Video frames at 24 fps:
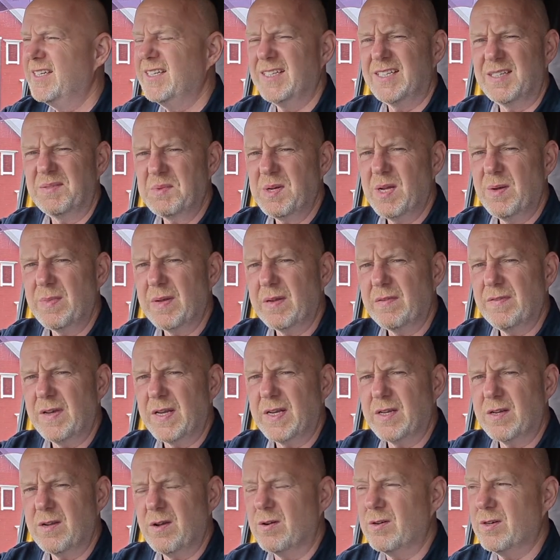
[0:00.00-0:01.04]
And I'm not a big
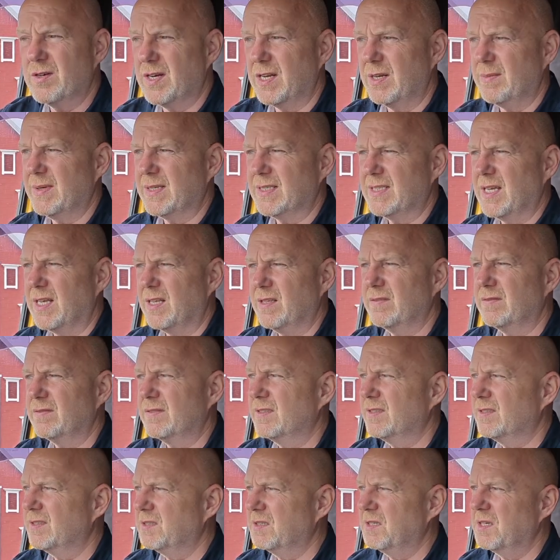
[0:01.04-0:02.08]
fan of concrete
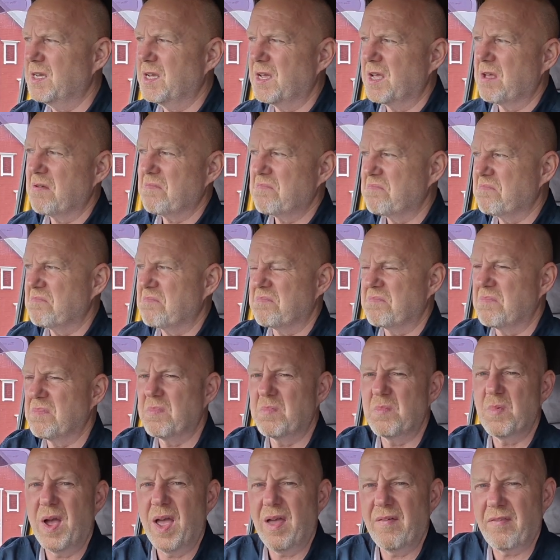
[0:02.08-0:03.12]
myself, so
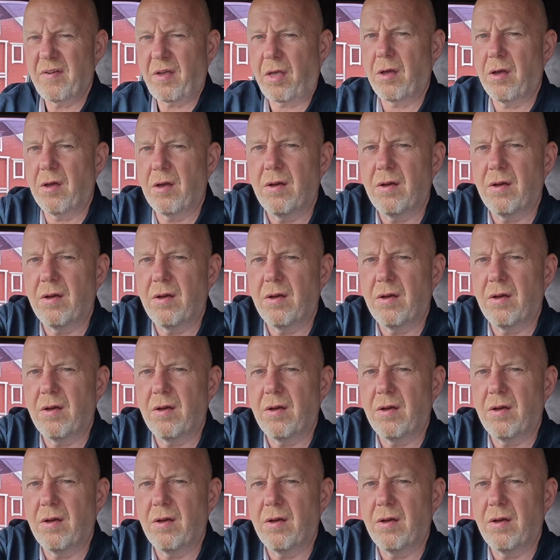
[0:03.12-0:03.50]
whatever.